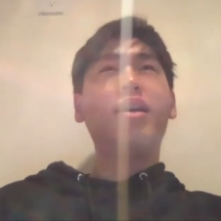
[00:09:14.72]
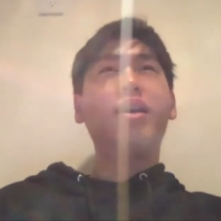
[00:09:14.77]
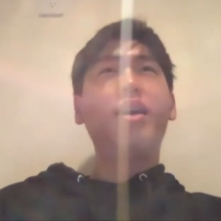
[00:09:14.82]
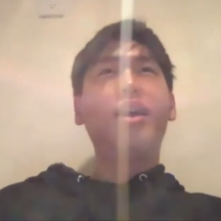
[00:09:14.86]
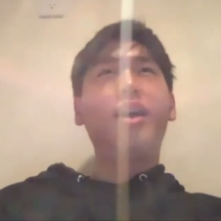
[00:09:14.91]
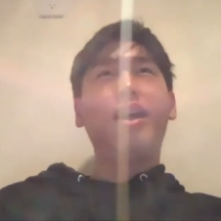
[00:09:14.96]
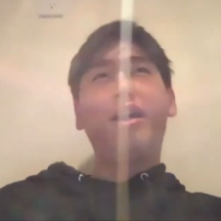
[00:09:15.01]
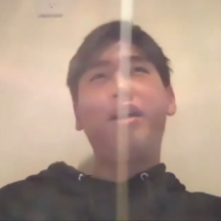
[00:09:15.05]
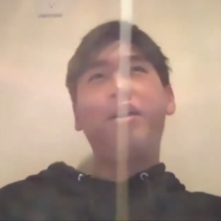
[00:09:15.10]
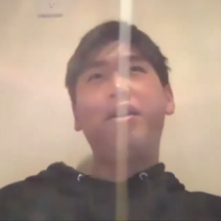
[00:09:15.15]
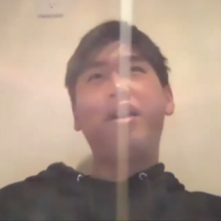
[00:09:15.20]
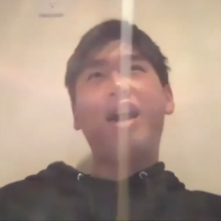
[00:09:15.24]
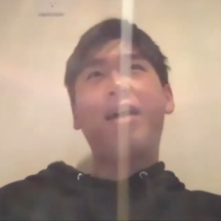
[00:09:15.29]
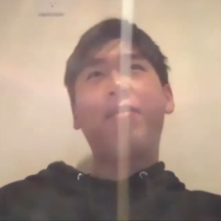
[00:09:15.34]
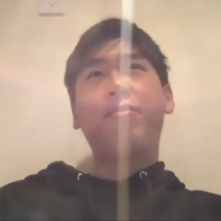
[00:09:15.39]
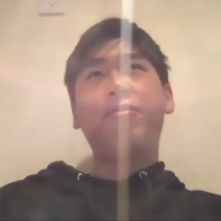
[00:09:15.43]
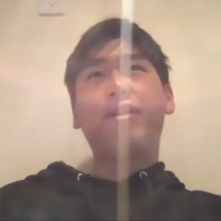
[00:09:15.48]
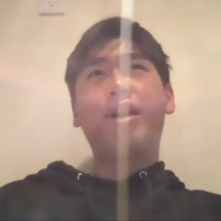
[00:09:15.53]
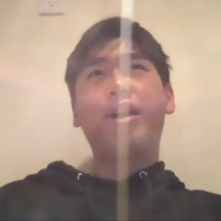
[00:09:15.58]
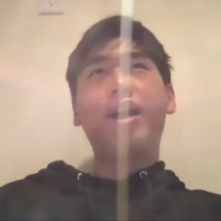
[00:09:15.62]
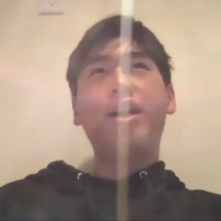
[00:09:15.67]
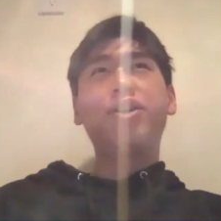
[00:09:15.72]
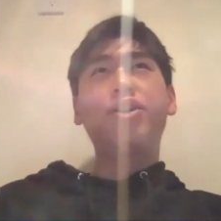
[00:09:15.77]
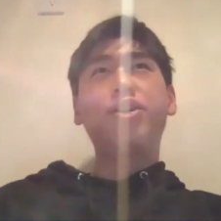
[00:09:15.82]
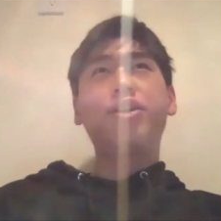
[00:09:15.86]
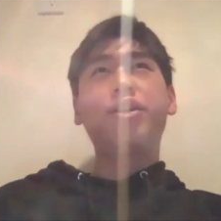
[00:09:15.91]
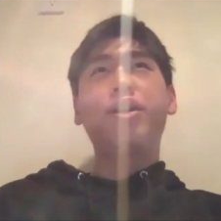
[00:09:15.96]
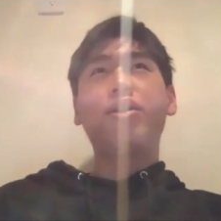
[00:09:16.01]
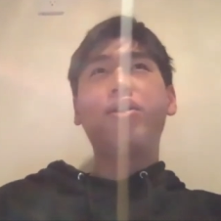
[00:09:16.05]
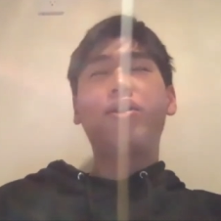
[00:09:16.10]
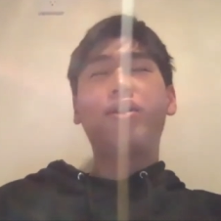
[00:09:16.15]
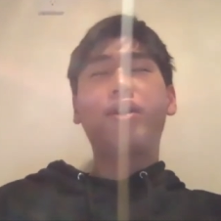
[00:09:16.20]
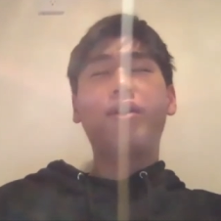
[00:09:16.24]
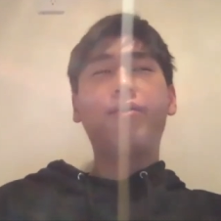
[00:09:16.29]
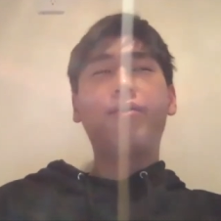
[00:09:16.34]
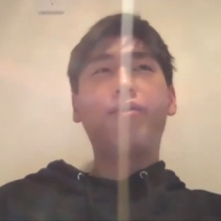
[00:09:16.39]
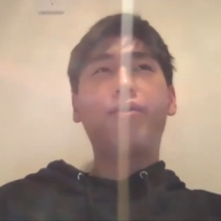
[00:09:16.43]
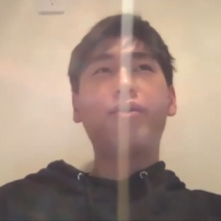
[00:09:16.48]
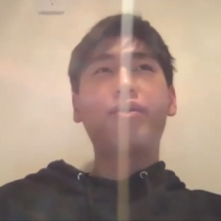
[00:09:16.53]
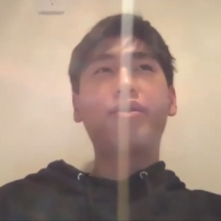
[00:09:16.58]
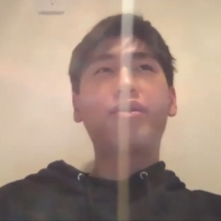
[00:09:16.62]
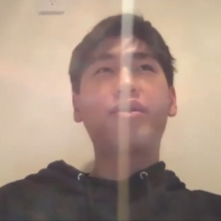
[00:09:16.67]
in the application, they're looking
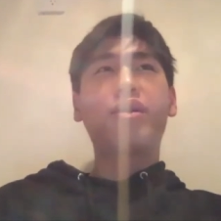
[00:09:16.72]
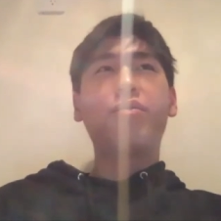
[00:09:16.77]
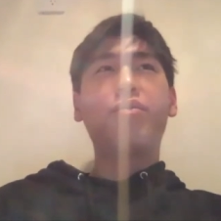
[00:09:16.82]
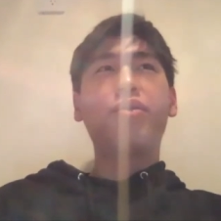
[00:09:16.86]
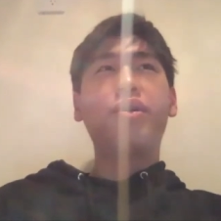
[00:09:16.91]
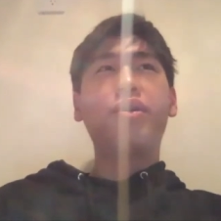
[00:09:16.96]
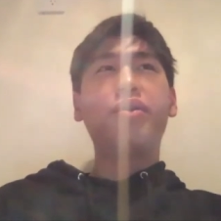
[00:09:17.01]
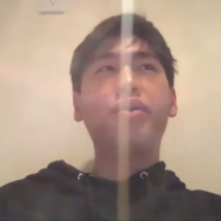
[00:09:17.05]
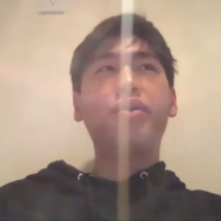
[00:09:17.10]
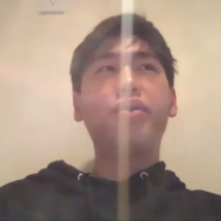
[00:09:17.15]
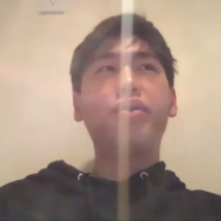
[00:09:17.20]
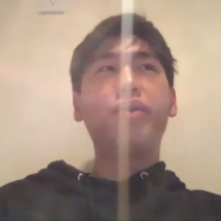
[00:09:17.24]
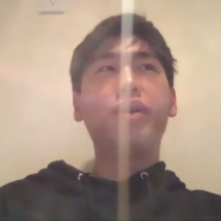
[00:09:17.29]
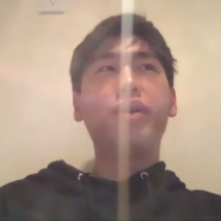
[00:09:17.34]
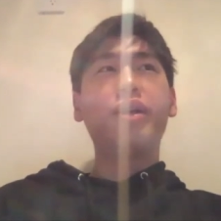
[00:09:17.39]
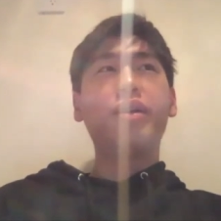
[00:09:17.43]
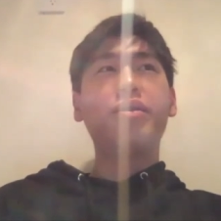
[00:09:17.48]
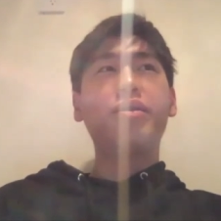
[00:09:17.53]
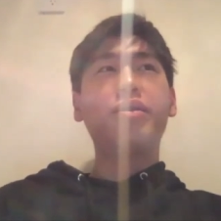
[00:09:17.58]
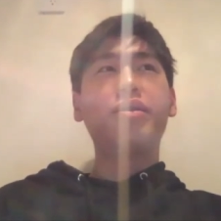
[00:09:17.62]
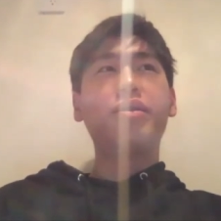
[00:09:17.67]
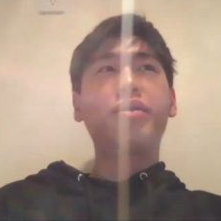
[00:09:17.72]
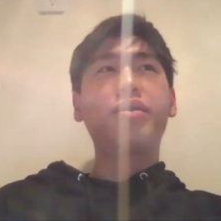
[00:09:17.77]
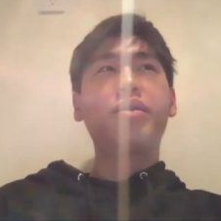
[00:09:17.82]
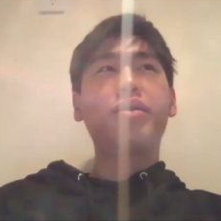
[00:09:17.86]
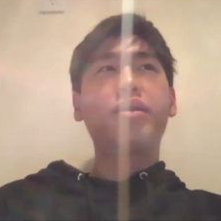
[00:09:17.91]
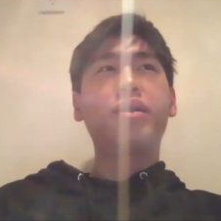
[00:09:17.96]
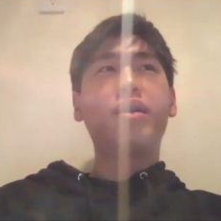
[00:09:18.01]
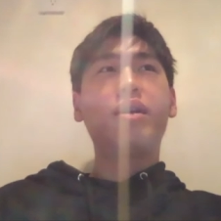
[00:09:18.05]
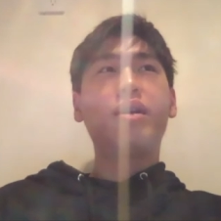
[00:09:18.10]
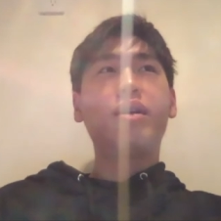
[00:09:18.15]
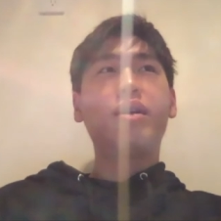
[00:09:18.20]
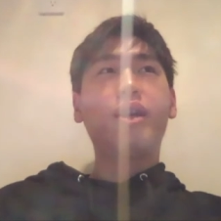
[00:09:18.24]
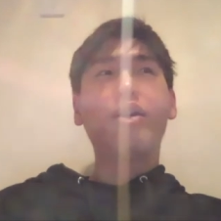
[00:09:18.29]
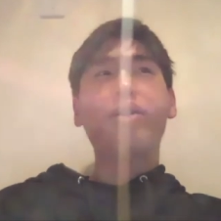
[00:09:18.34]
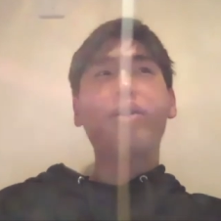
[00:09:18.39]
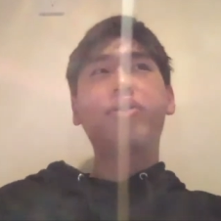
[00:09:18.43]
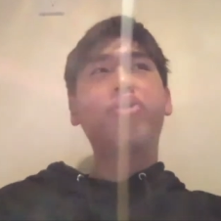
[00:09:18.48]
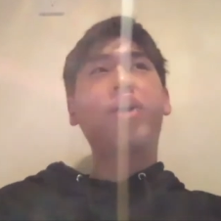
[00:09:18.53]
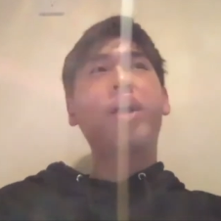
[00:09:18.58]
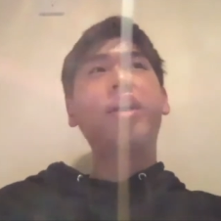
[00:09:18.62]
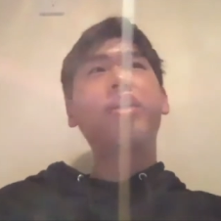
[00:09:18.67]
for someone who is they're
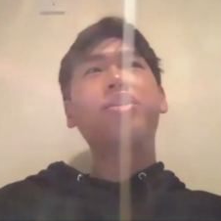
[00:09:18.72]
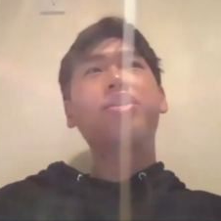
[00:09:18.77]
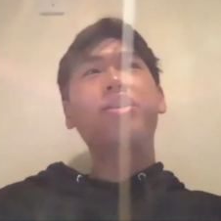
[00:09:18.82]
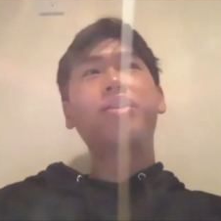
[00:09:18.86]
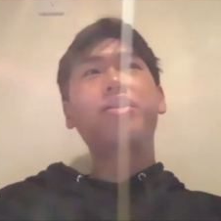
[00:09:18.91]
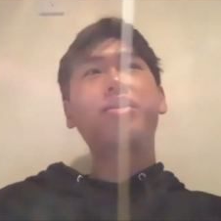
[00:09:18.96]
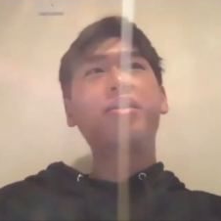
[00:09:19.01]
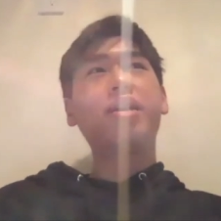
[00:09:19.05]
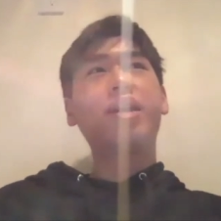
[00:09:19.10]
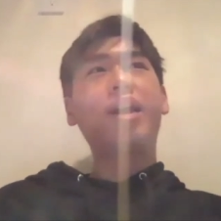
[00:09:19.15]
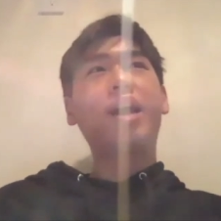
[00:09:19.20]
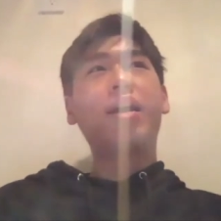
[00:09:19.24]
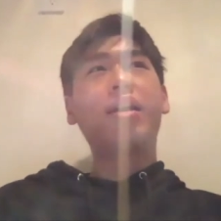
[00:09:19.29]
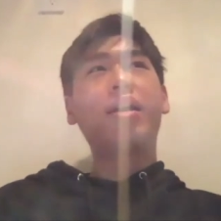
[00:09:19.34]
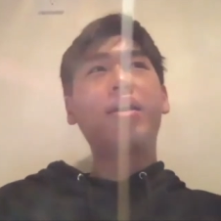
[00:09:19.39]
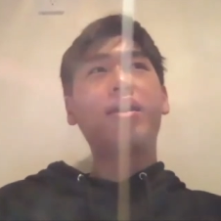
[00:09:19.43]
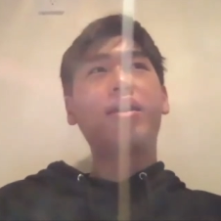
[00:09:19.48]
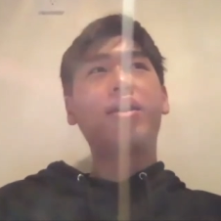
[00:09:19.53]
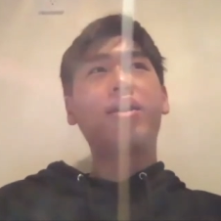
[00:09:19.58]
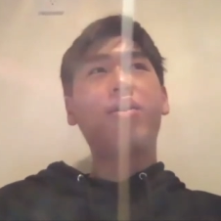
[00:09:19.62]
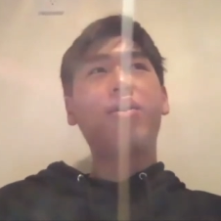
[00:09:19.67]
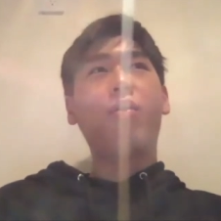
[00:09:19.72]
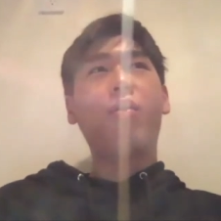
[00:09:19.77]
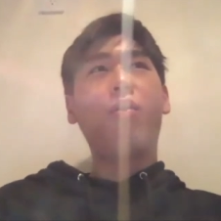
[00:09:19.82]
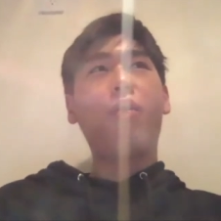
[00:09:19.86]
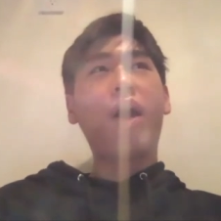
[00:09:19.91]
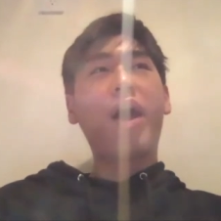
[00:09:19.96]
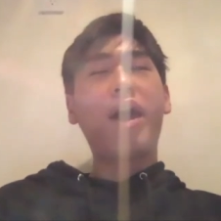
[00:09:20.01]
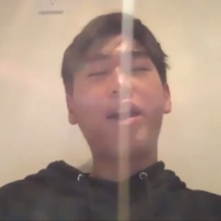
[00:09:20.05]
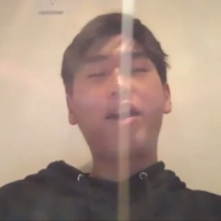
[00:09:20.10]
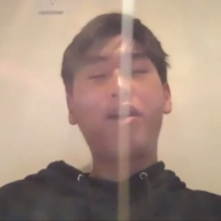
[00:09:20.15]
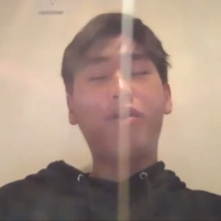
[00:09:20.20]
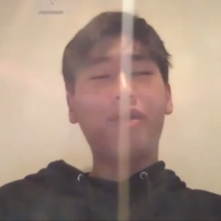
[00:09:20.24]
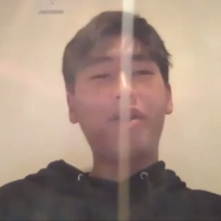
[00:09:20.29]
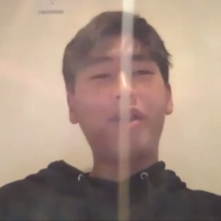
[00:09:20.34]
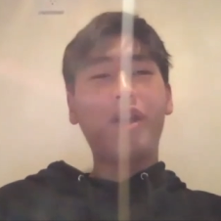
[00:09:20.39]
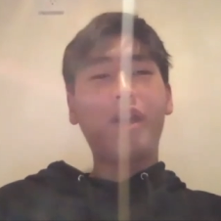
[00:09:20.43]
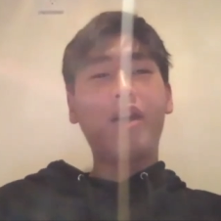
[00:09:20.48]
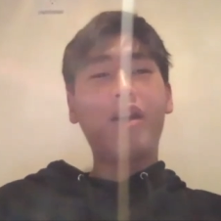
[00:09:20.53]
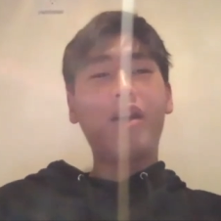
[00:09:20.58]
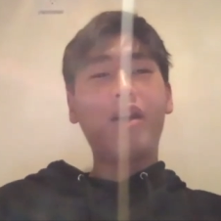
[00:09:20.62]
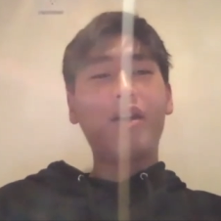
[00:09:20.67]
trying to just see the way you
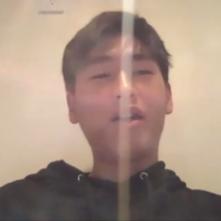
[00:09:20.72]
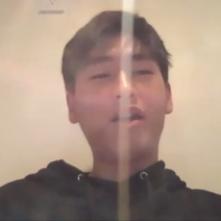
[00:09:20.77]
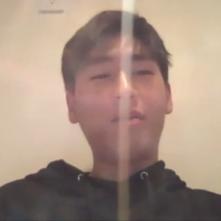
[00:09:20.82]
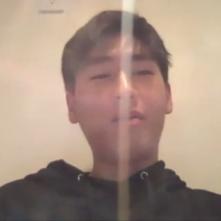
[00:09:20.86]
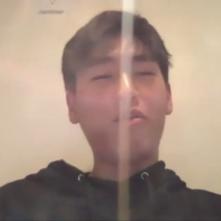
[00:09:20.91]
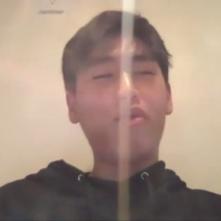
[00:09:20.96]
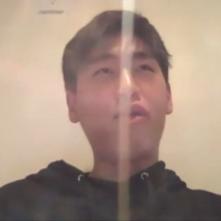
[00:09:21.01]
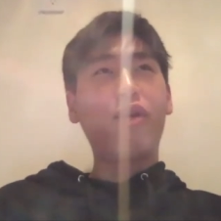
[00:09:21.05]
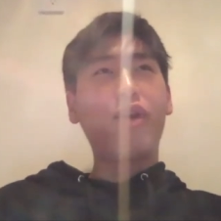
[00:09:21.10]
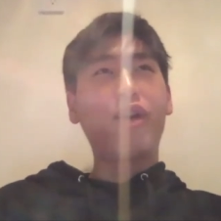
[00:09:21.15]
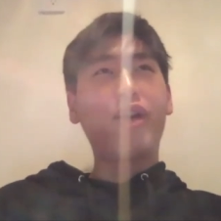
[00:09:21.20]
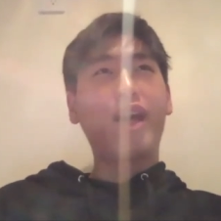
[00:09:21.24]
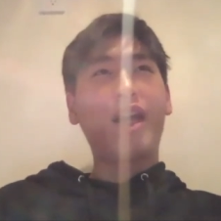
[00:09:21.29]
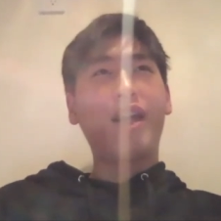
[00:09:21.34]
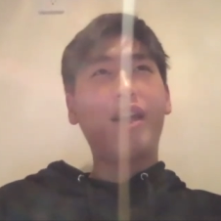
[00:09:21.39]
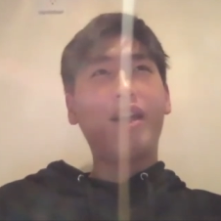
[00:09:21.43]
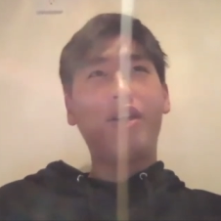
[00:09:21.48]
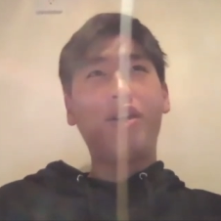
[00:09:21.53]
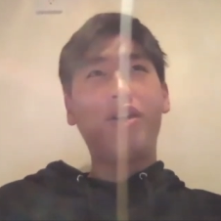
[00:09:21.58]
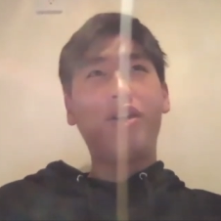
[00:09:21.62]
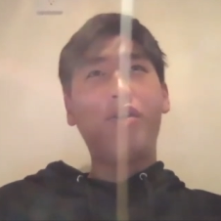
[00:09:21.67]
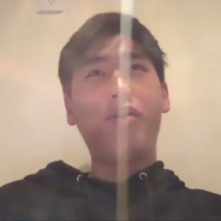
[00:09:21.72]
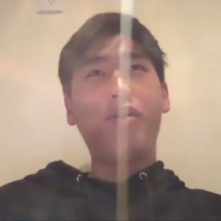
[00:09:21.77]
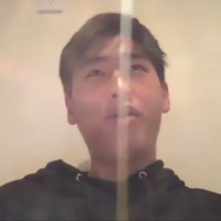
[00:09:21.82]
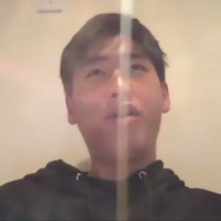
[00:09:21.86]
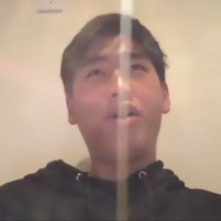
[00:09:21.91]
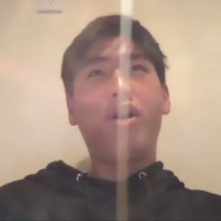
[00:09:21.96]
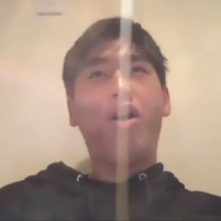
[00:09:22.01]
think more than you know.